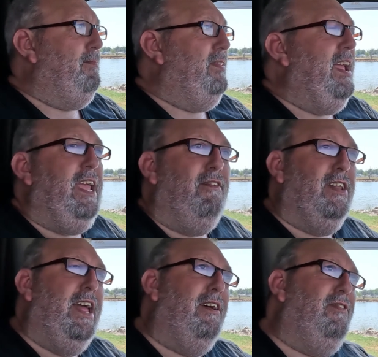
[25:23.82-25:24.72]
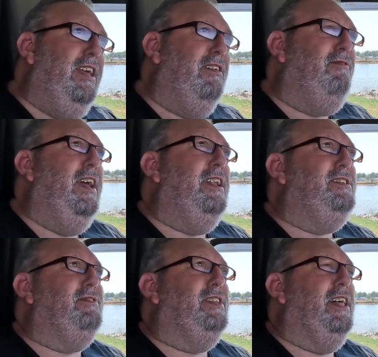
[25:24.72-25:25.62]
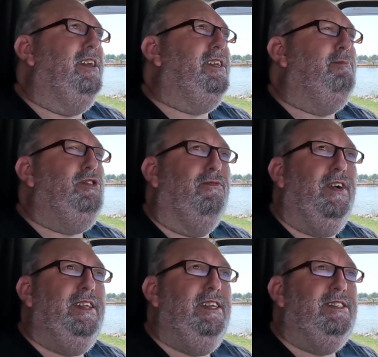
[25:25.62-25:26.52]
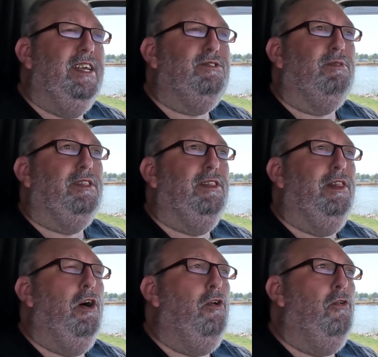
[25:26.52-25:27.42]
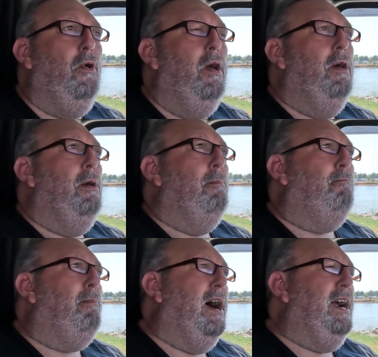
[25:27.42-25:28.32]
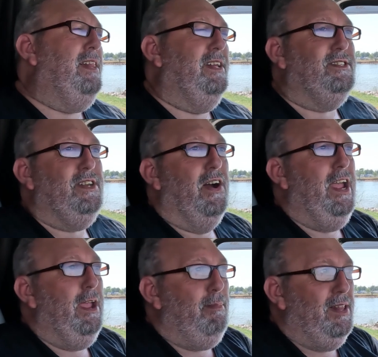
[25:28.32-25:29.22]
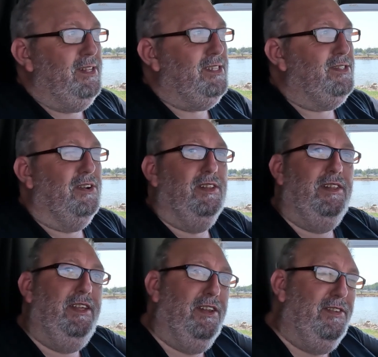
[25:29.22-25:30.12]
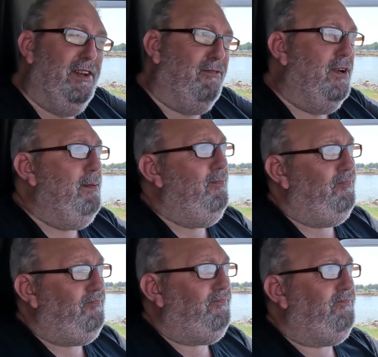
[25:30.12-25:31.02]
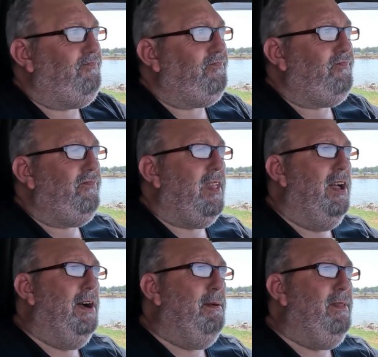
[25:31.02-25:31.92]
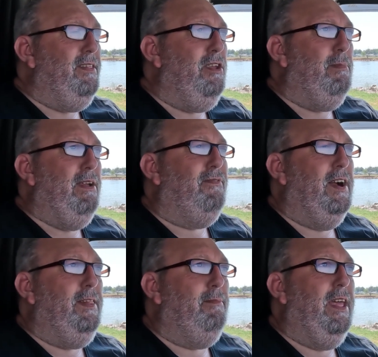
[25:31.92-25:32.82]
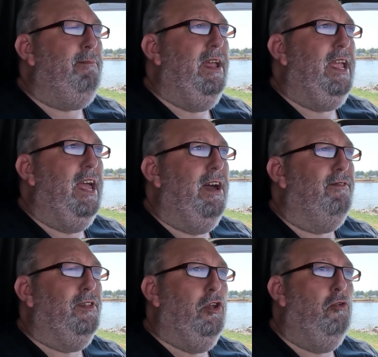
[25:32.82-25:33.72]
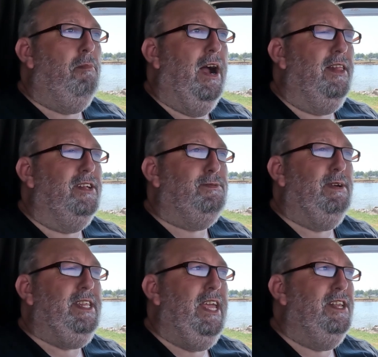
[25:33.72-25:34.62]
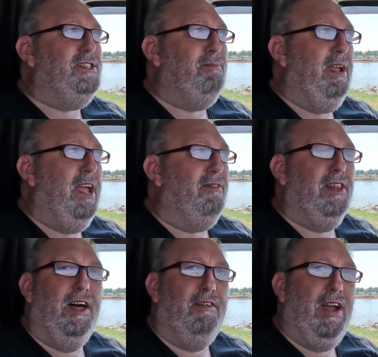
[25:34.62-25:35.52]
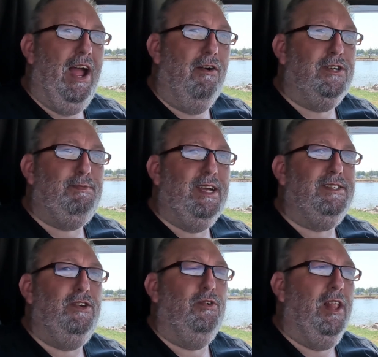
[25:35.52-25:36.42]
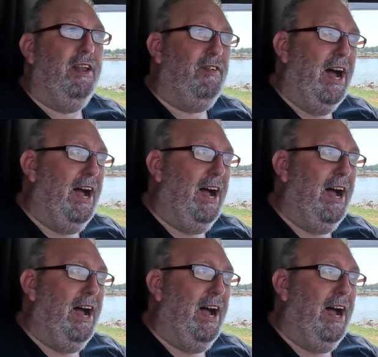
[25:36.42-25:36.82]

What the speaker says: they even have the advantage of, a lot of times you'll find these things with low mileage. Now, ambulances are a little different. You may find them, they may have low mileage, but the engine may have a lot of hours because they do a lot of